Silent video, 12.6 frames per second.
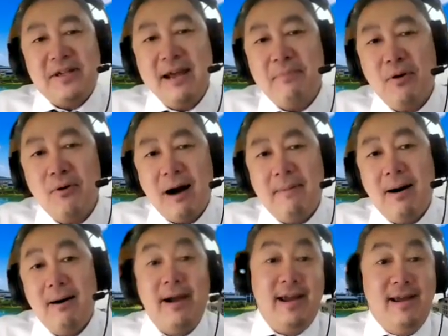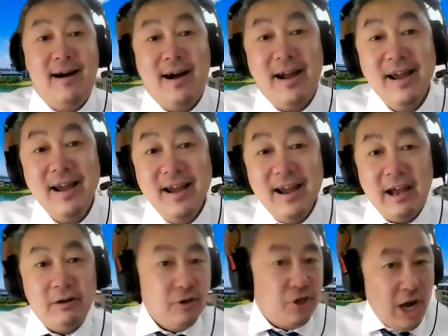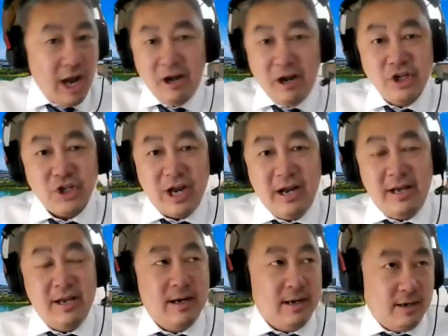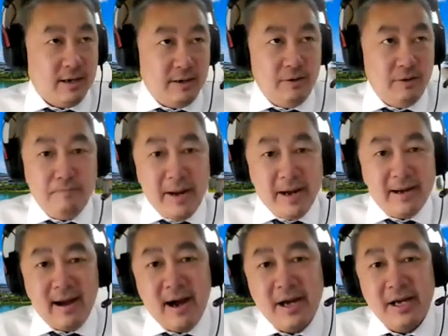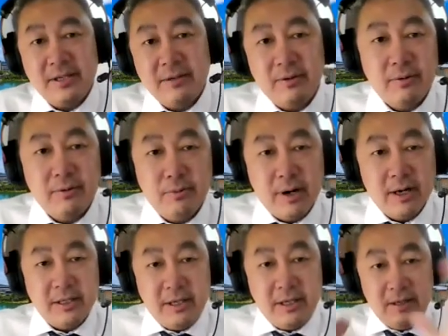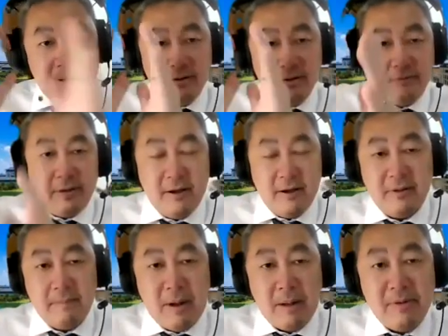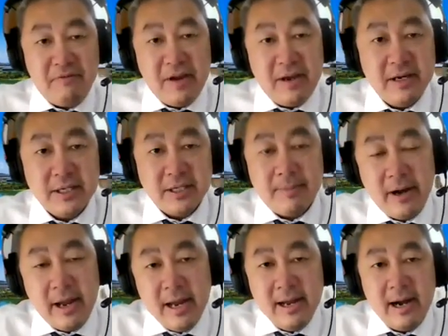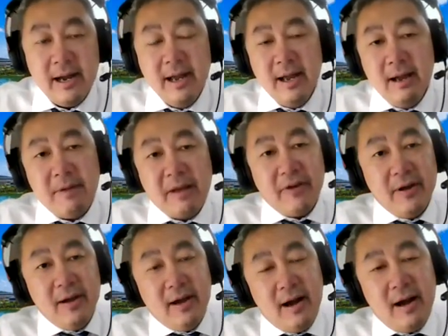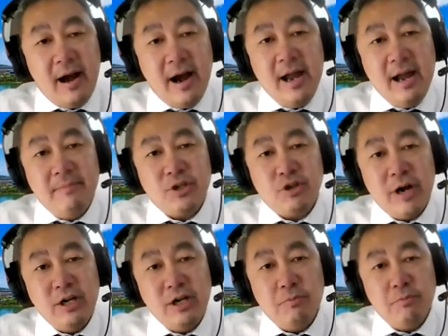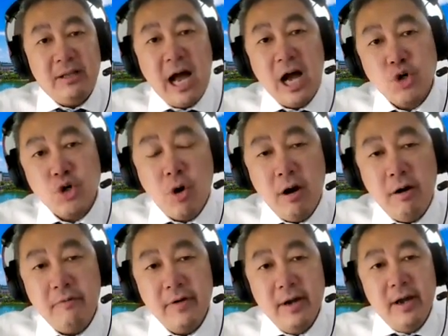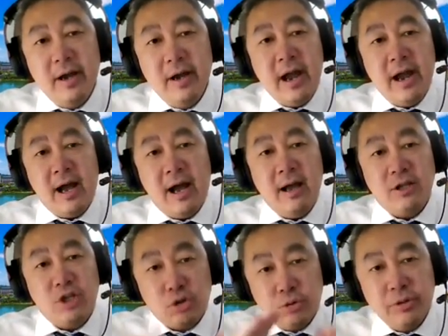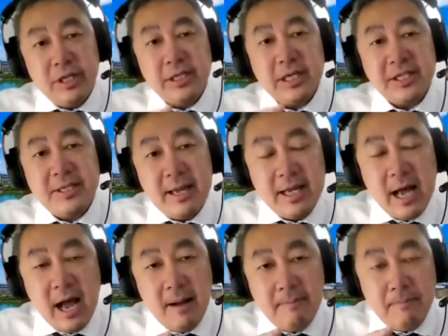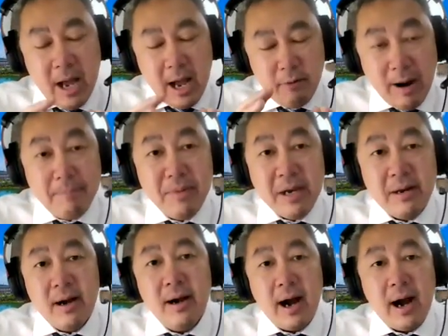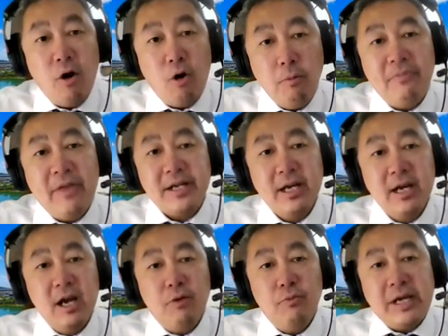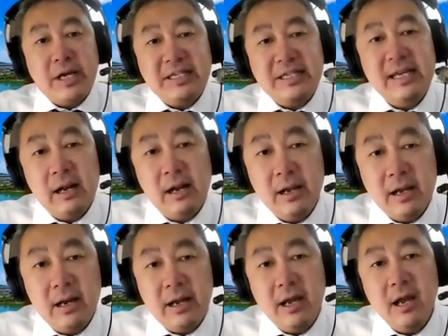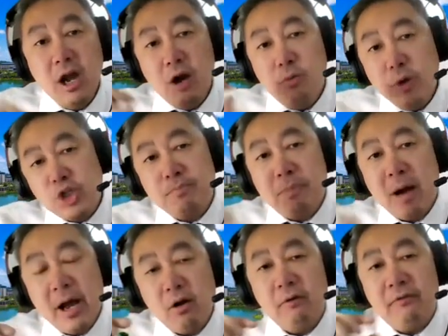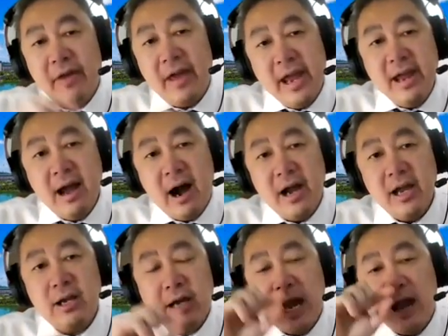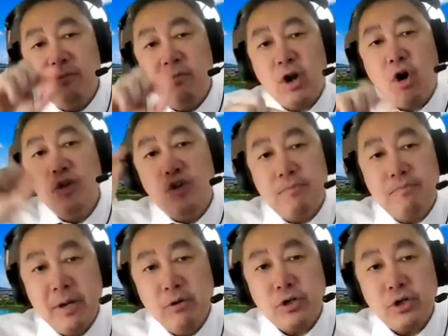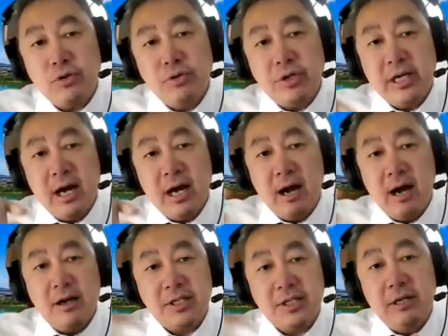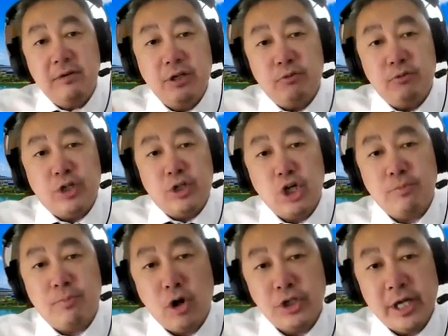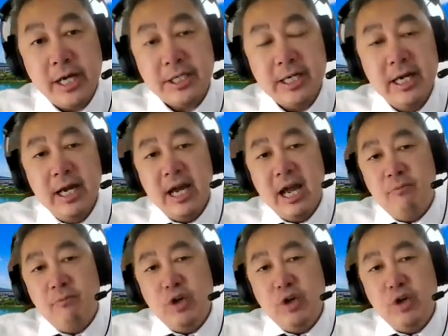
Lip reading: table about AI and to challenge any big guys who are the the public figures about AI. But I am trying to be down to earth. And through this webinar, I hope that we can see clearly which part of the AI can contribute to the series research projects, and